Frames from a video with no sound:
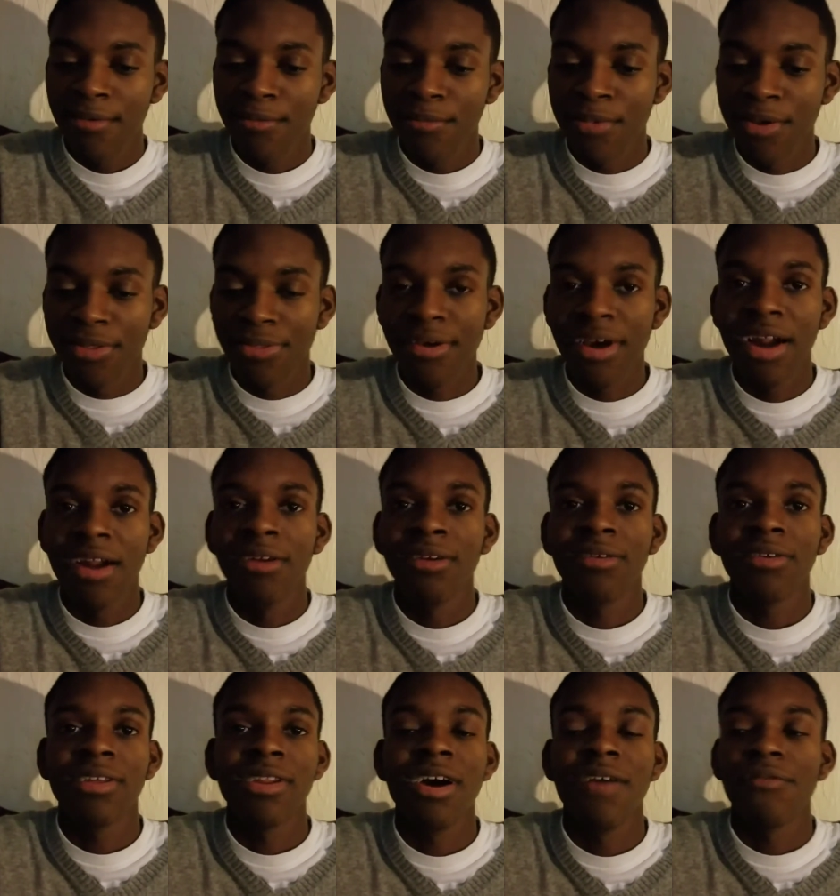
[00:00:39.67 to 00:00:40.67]
But sorry,
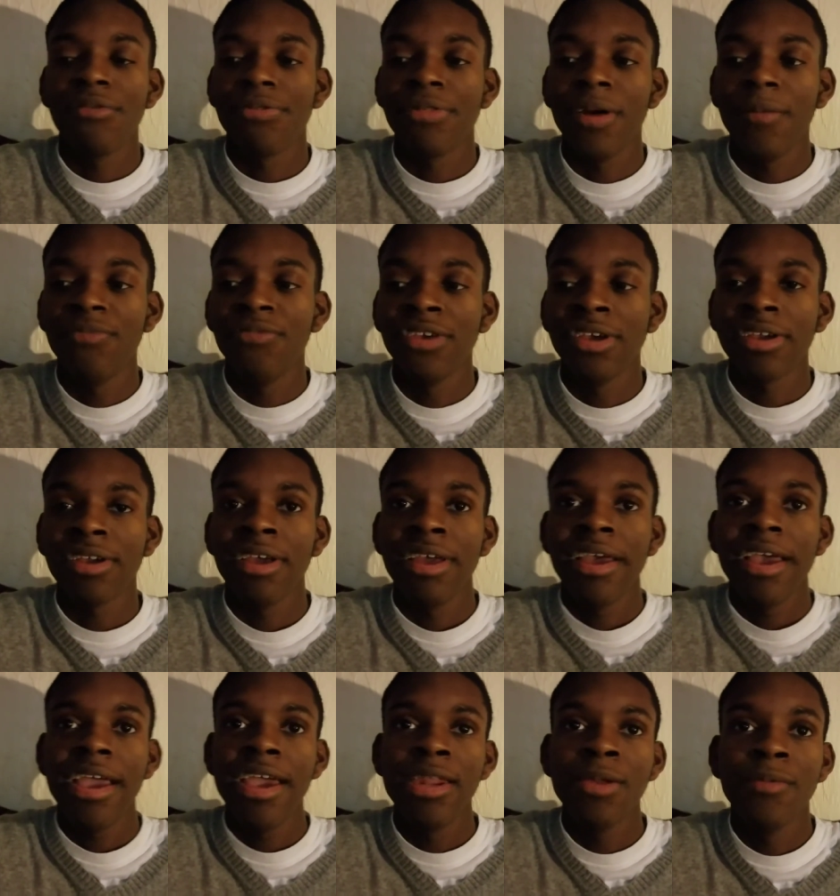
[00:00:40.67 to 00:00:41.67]
get off the subject.
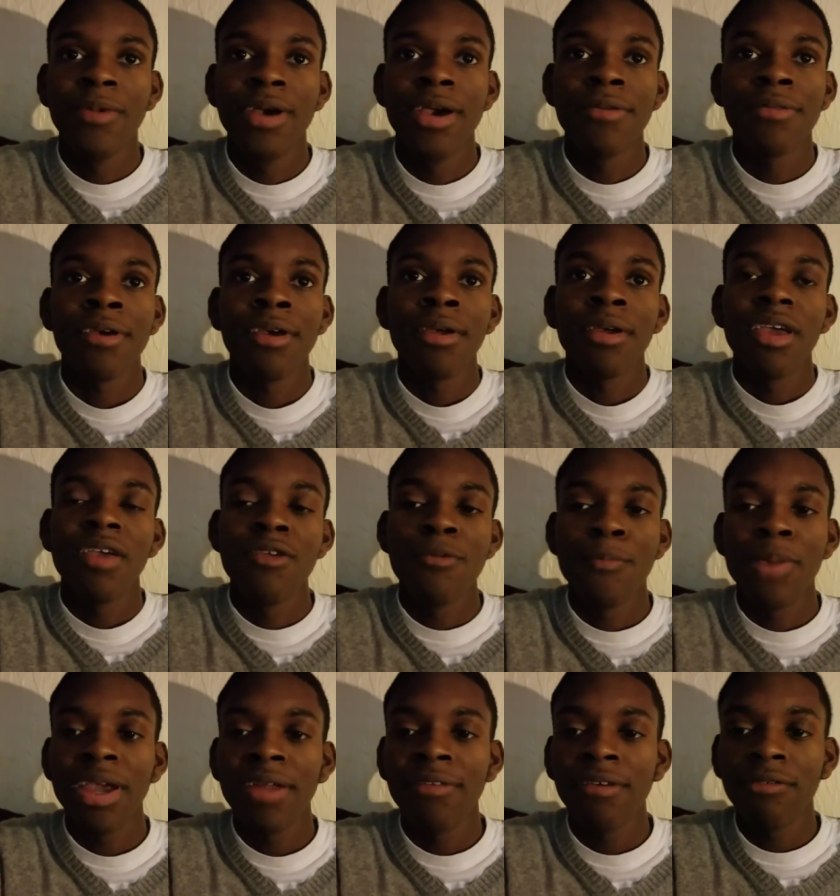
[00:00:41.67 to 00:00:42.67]
Anyways, if you
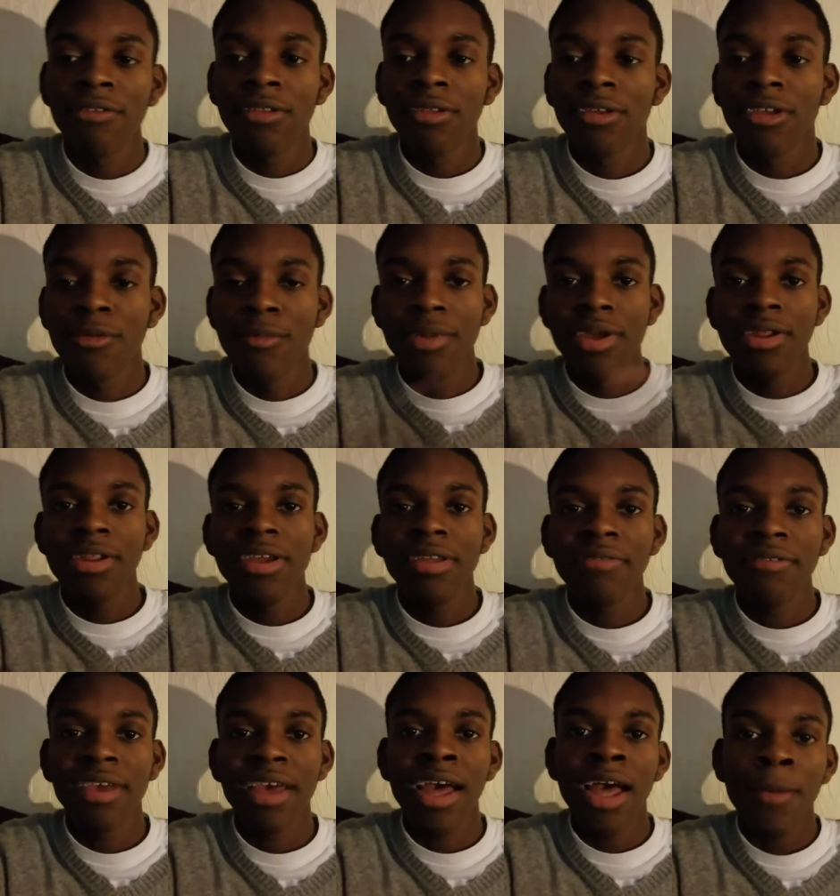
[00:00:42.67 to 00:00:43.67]
pay attention to the community
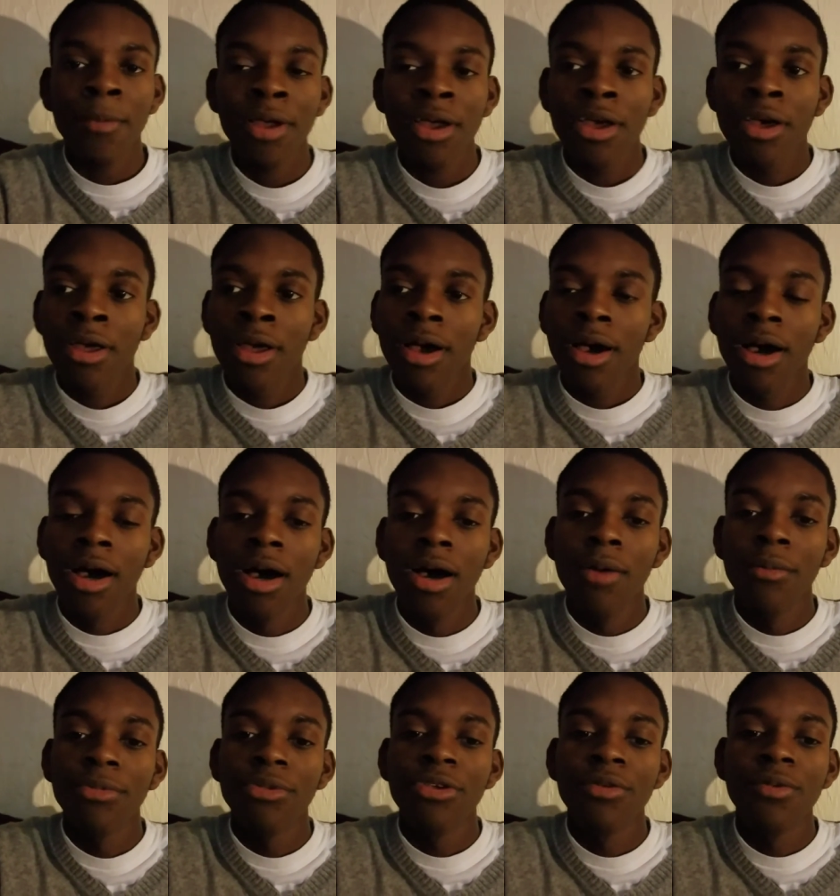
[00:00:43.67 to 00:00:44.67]
tab,
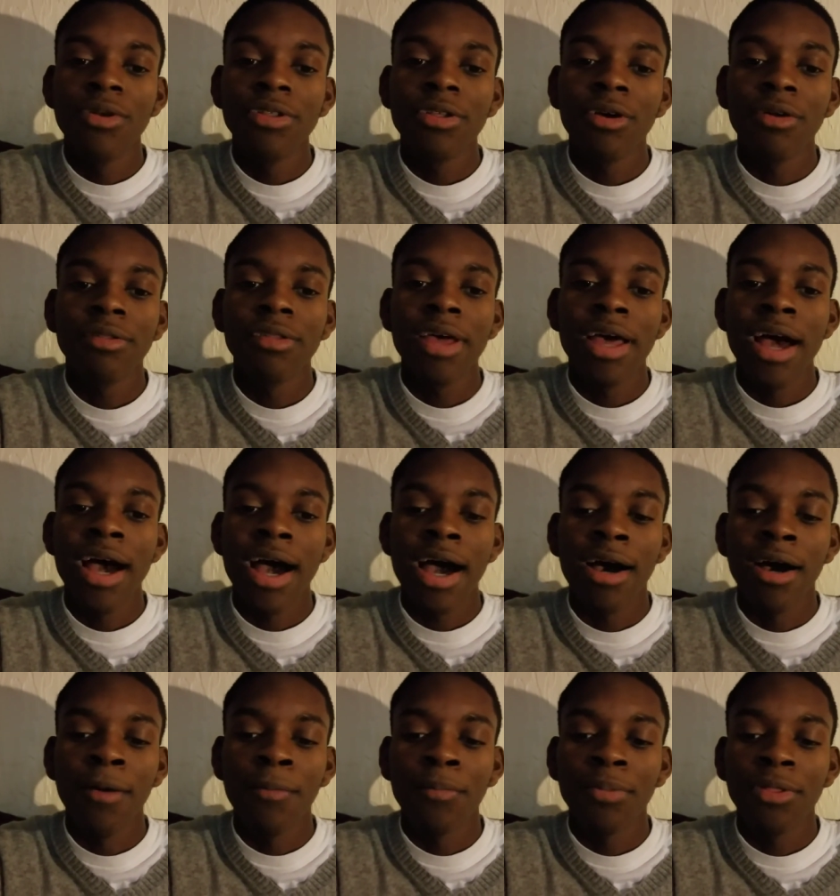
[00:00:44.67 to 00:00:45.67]
um, you would know that
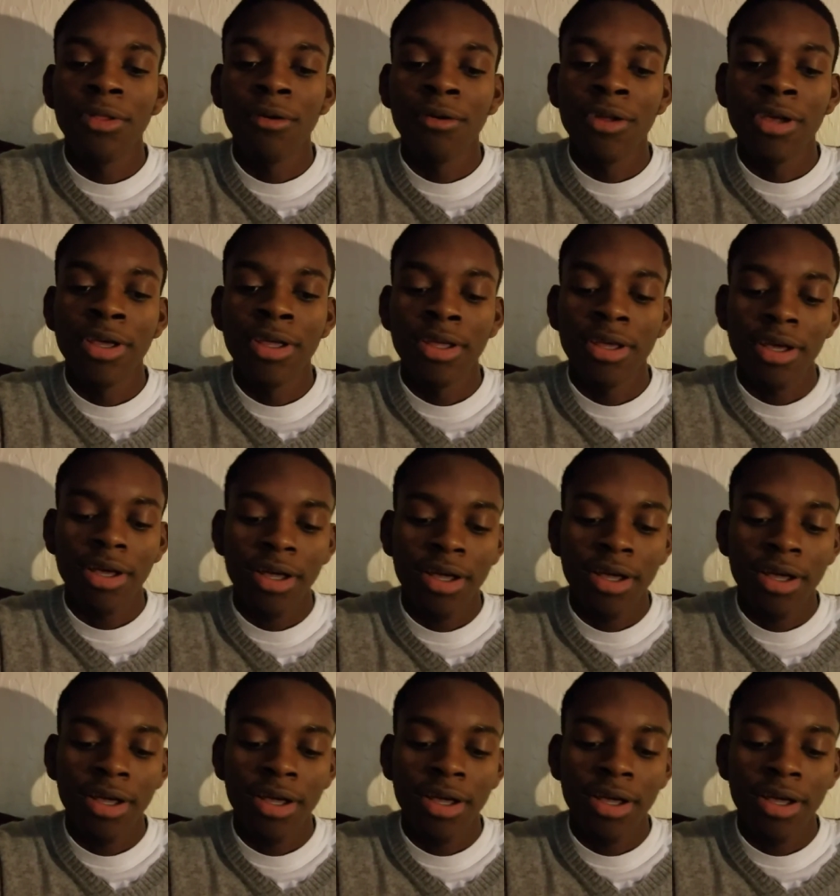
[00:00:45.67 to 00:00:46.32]
I uploaded,